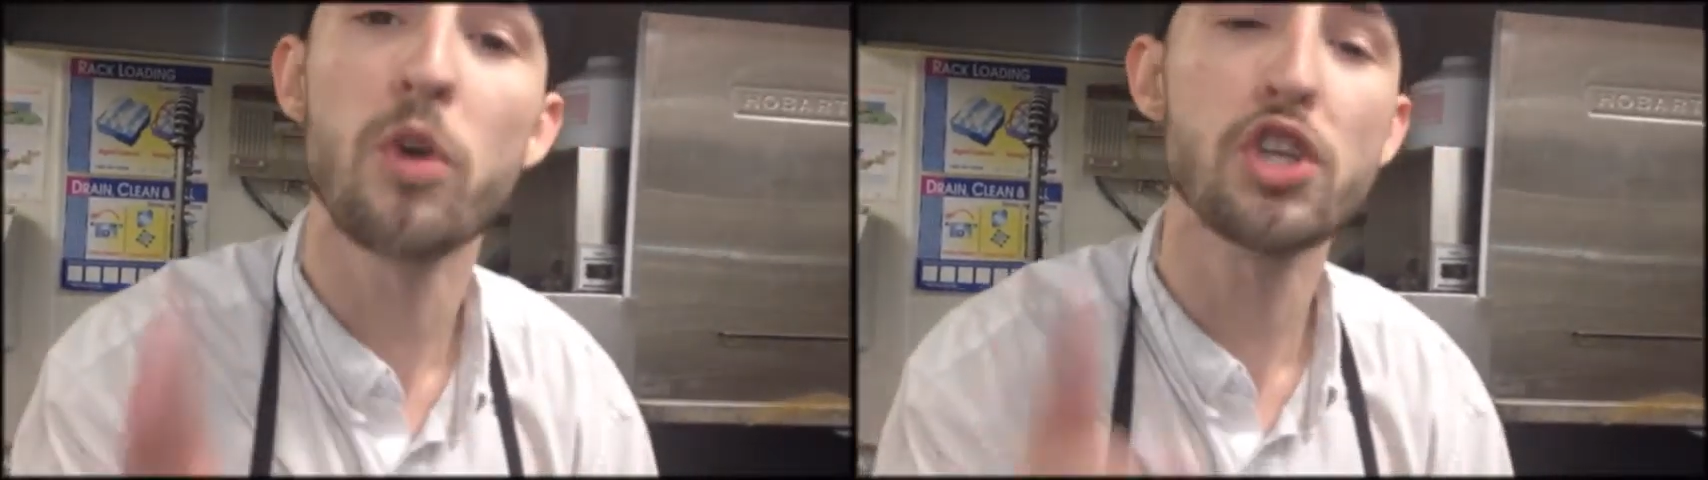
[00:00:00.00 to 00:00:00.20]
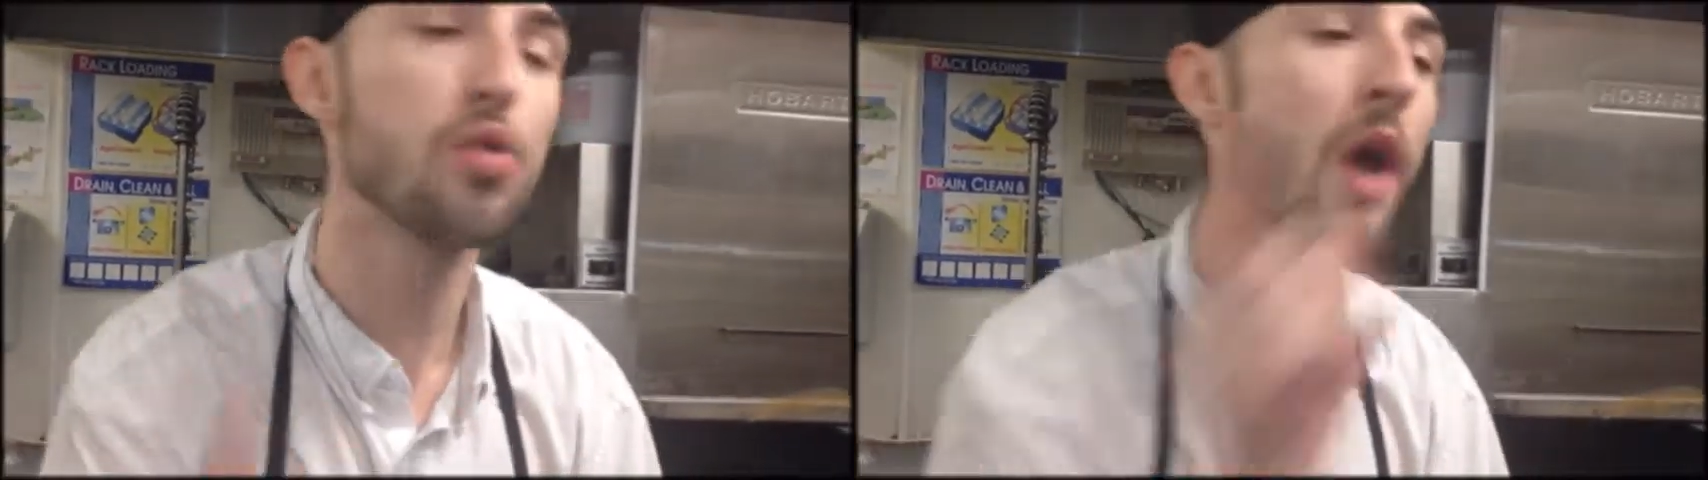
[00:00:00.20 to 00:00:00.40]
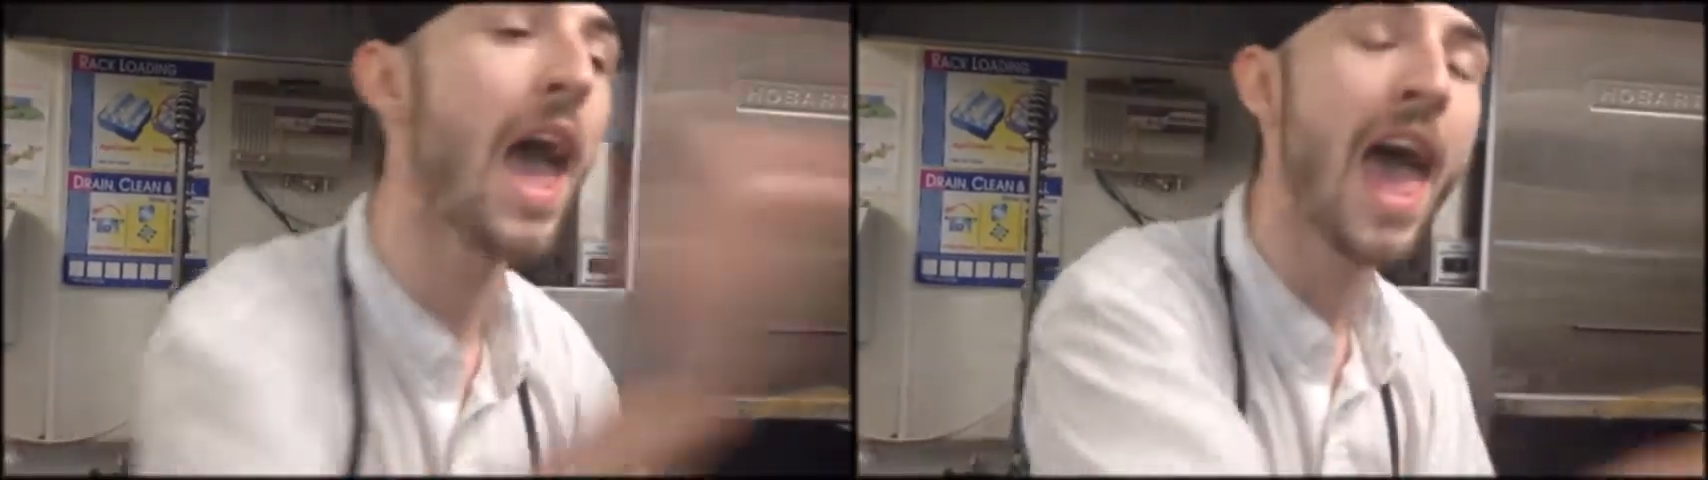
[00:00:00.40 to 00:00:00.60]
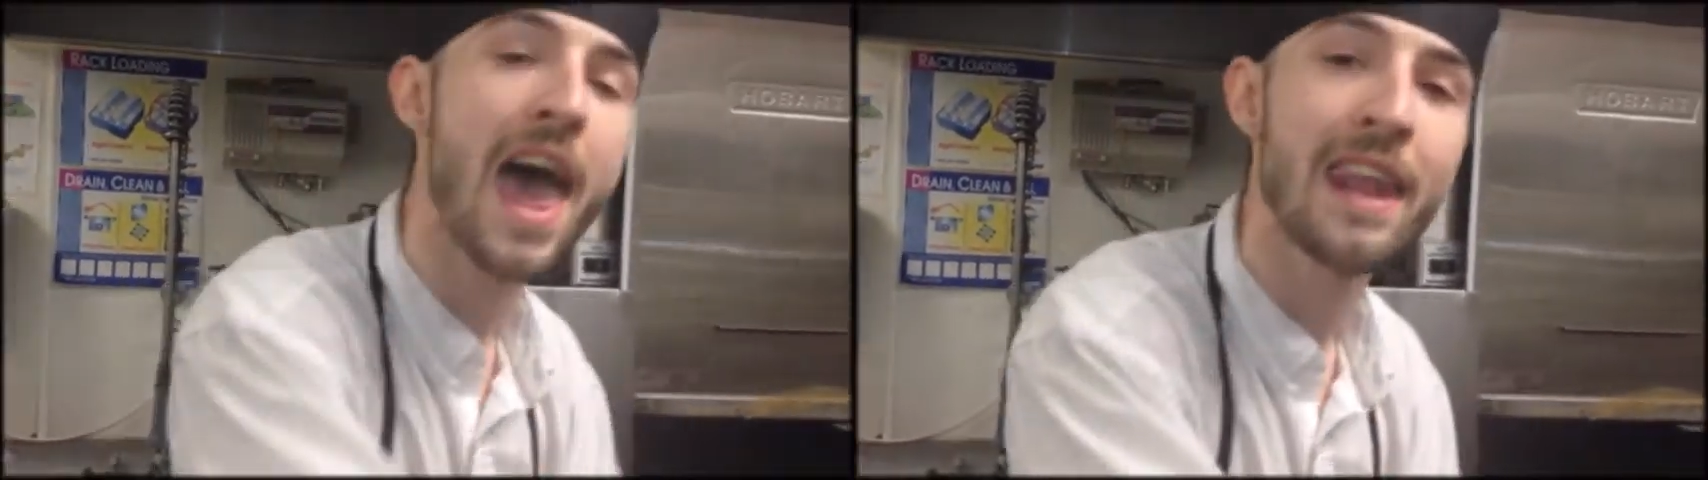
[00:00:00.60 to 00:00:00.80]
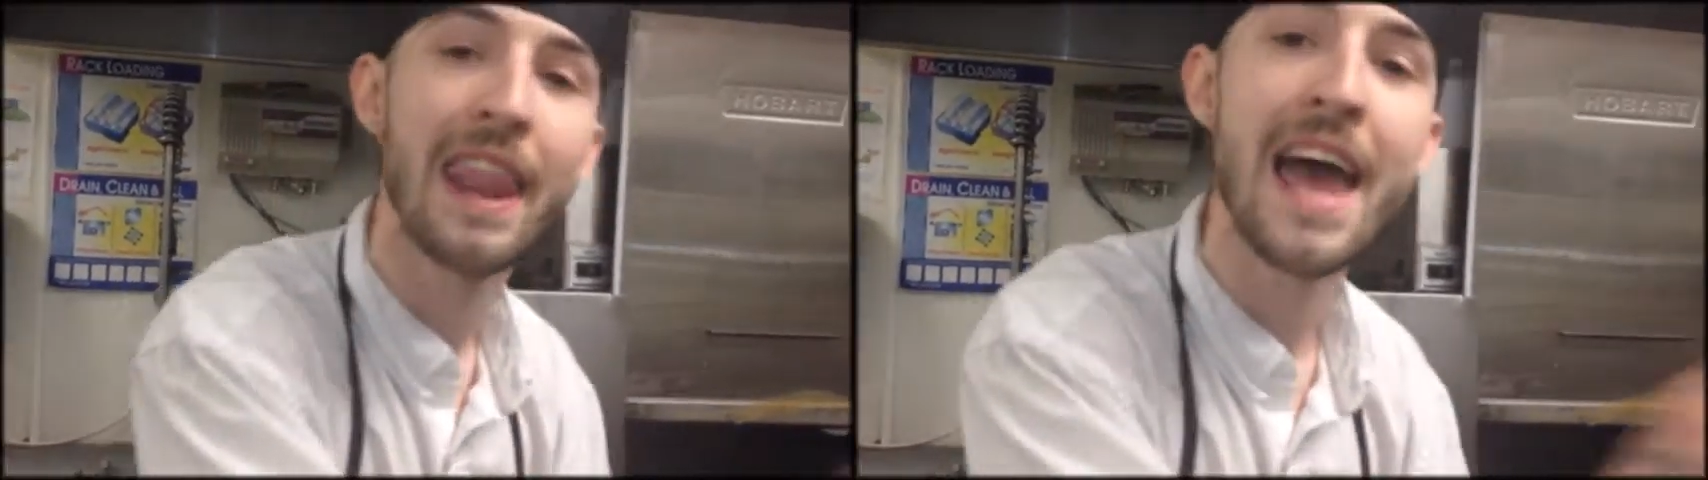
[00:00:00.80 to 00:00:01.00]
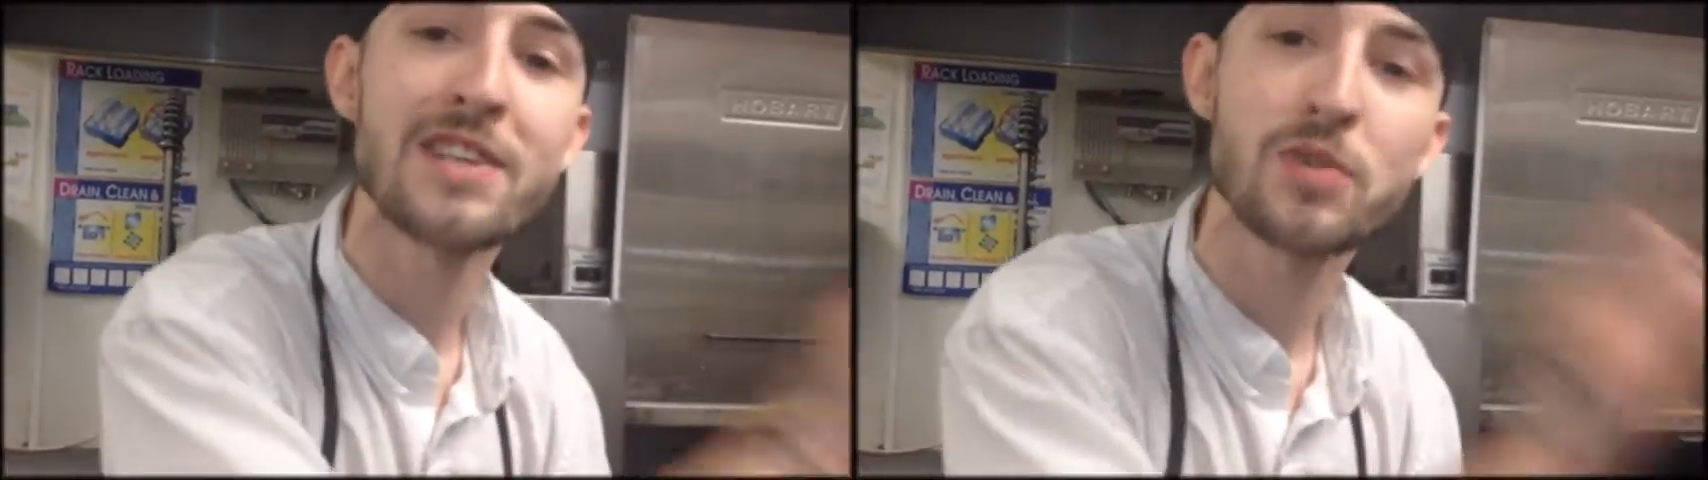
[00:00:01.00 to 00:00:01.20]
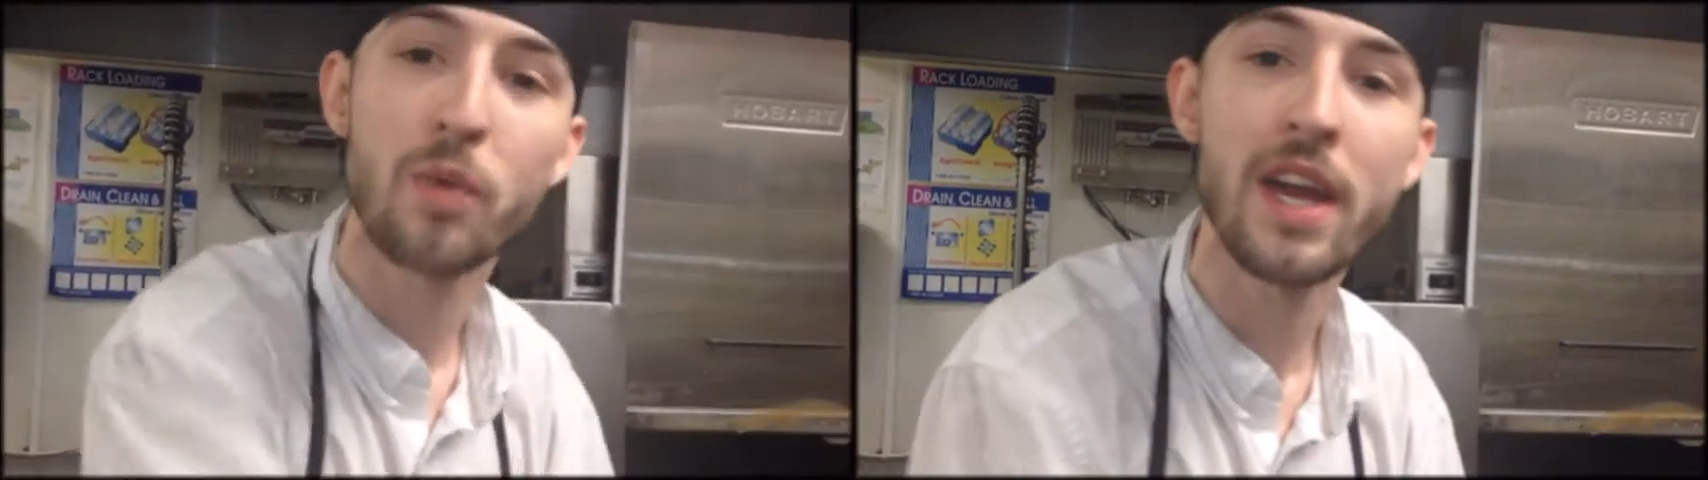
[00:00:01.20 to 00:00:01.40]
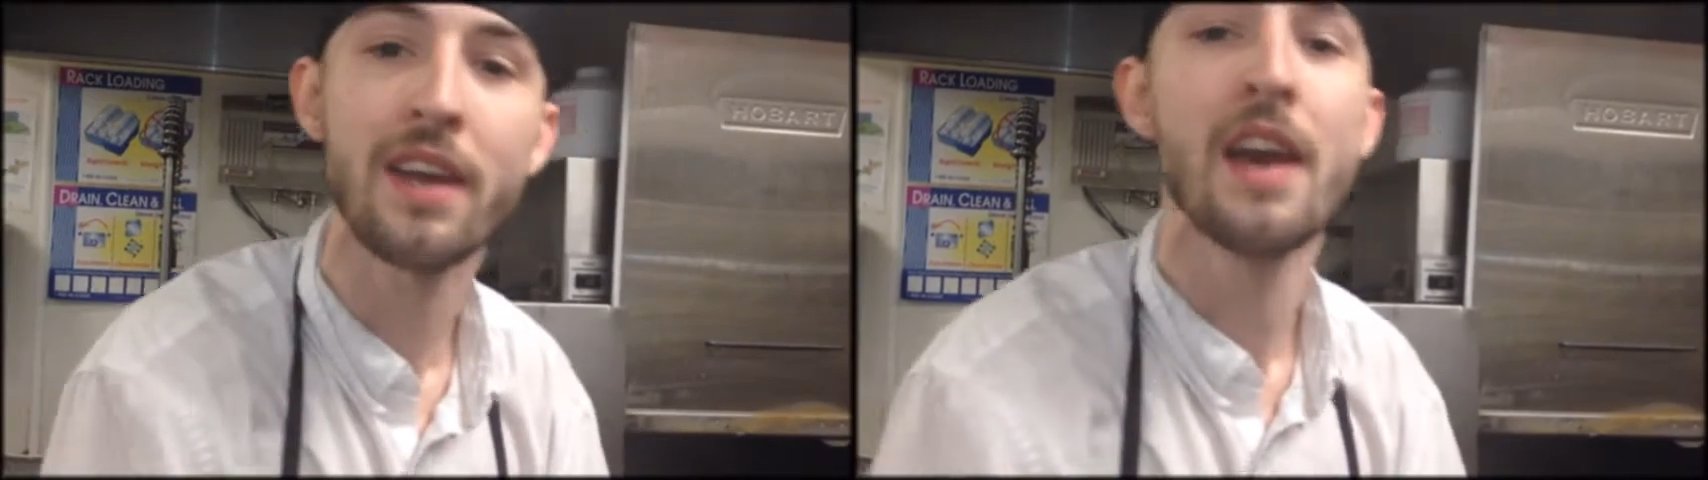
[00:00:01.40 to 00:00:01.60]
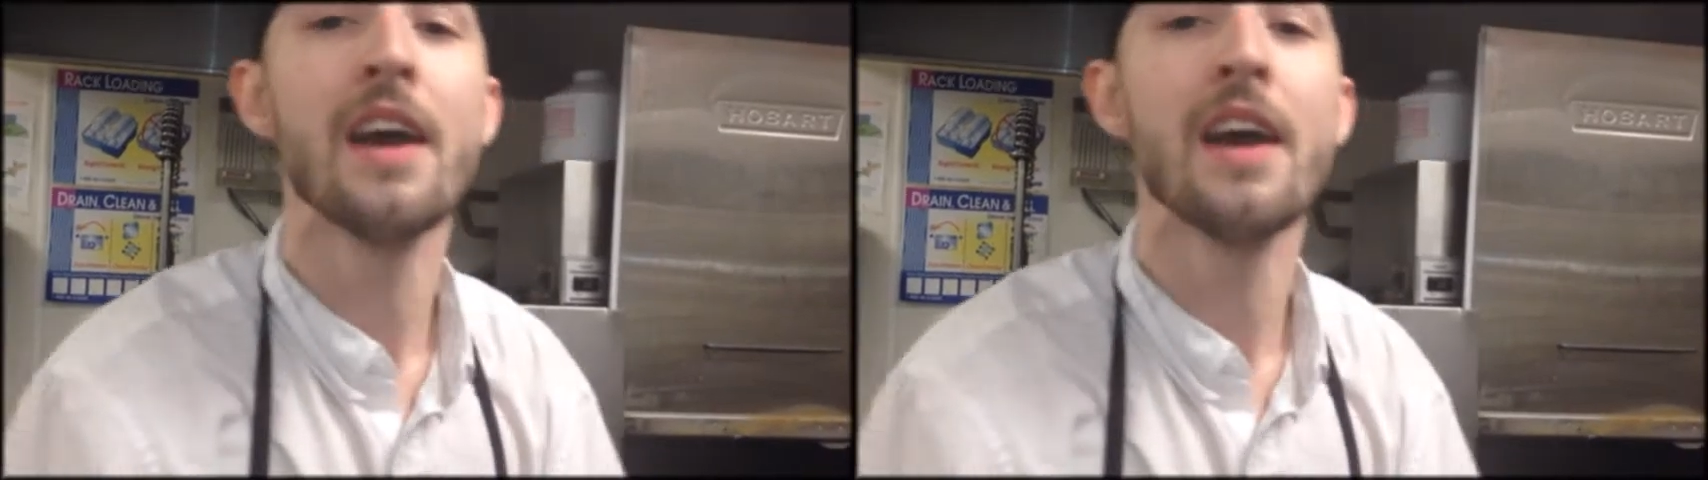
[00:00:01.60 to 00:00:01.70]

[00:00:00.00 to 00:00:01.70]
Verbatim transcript: what you had last week,